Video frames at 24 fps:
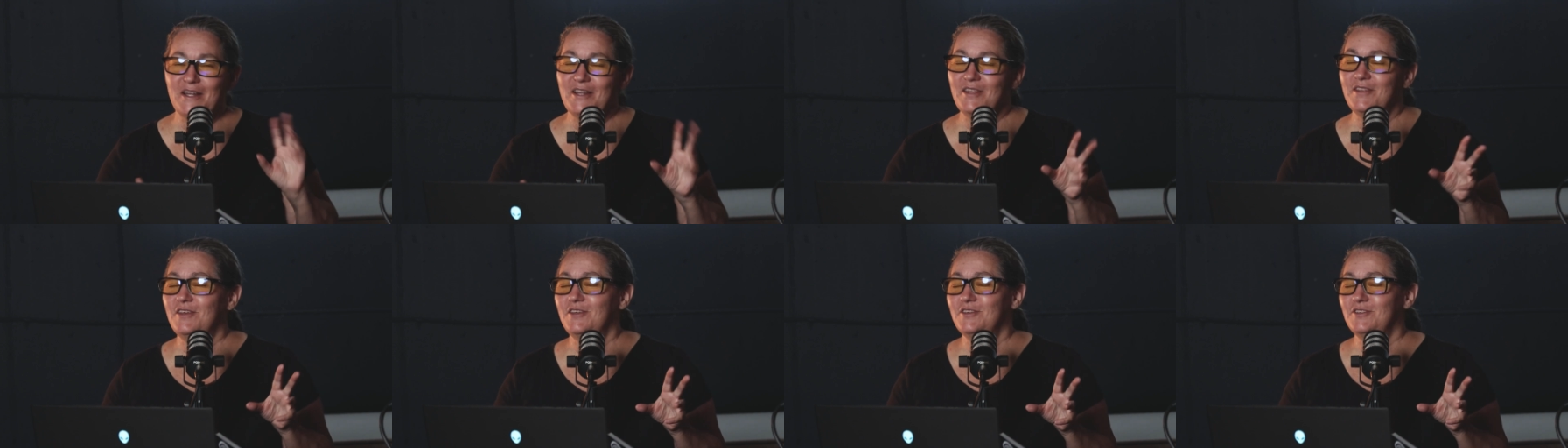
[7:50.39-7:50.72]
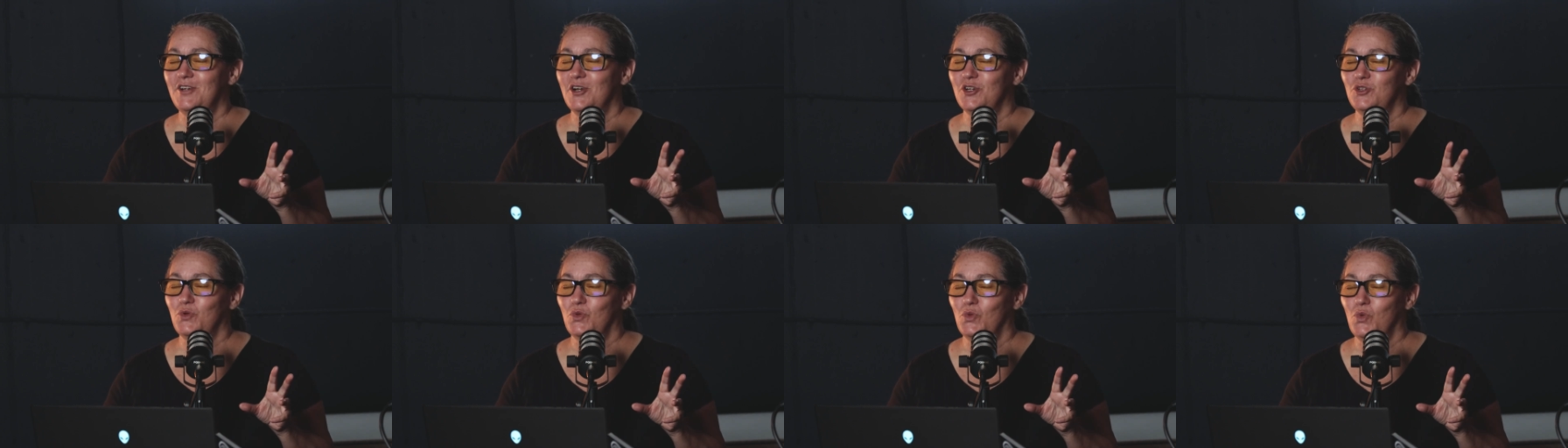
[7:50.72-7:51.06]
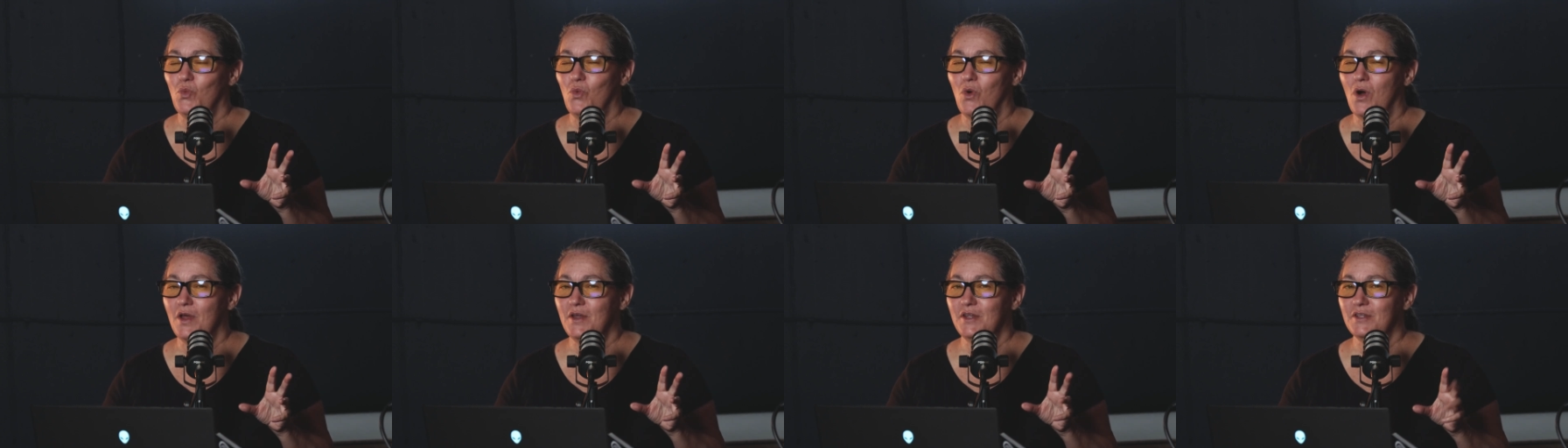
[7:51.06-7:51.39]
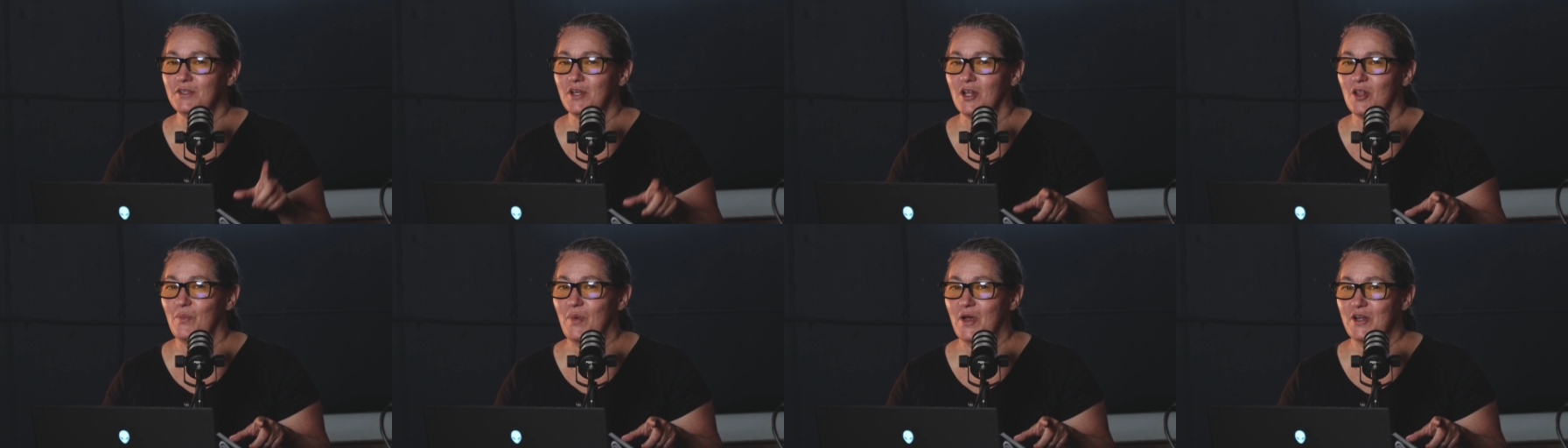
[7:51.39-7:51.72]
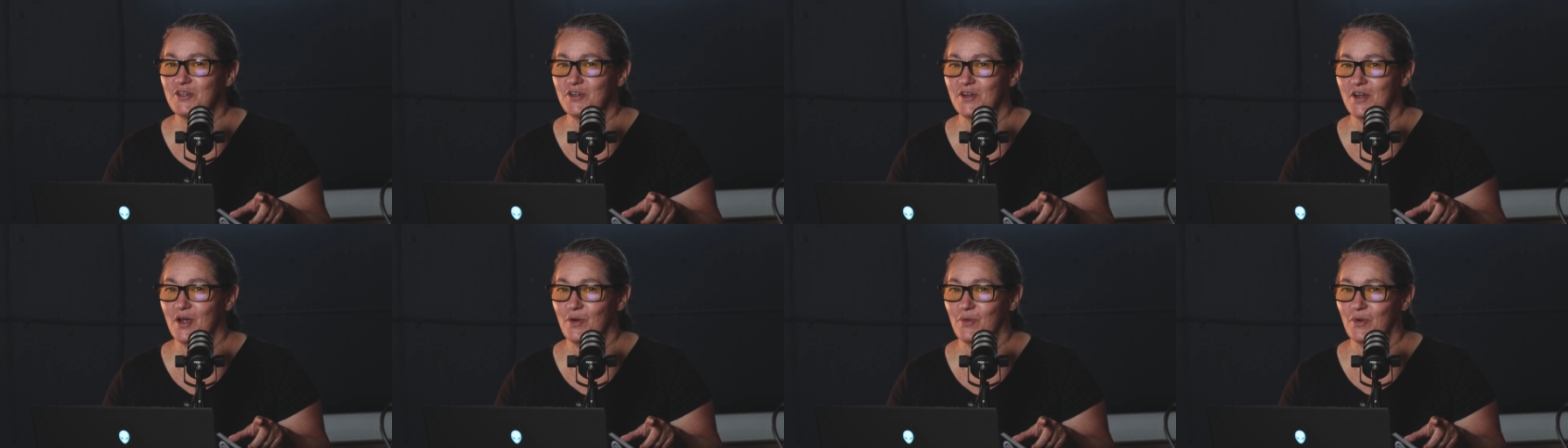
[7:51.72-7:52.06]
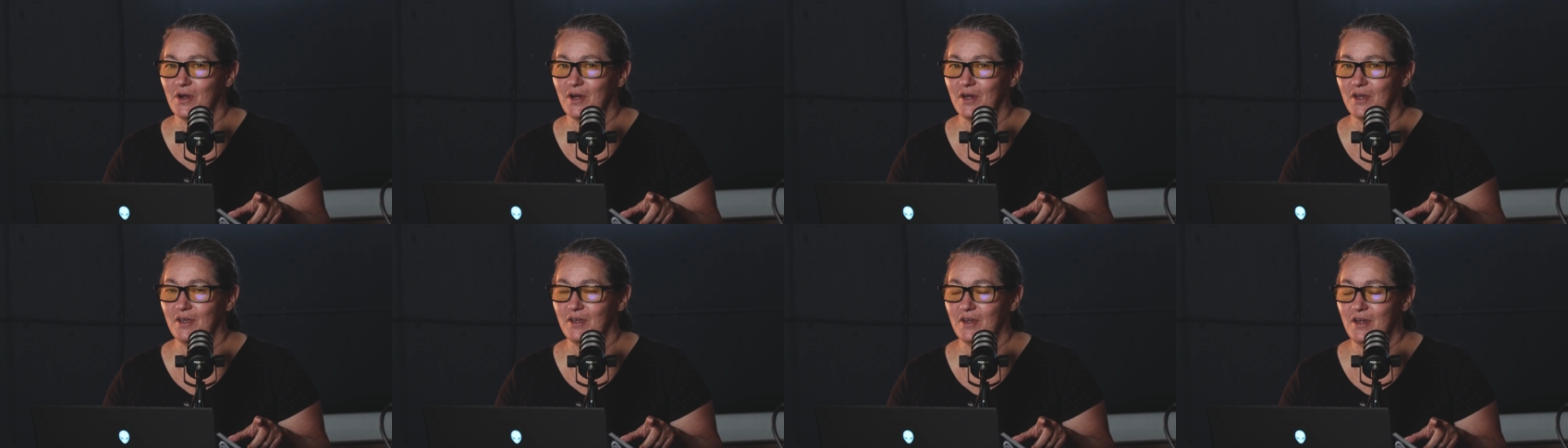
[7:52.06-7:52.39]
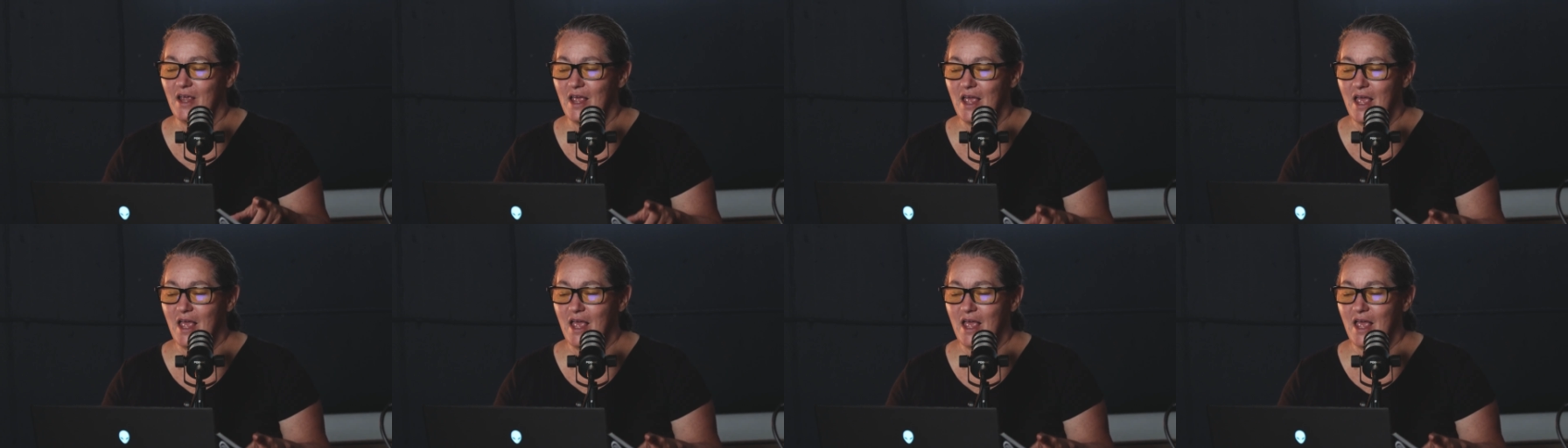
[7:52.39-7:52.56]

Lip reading: Anything that starts with a 1 is all about your network.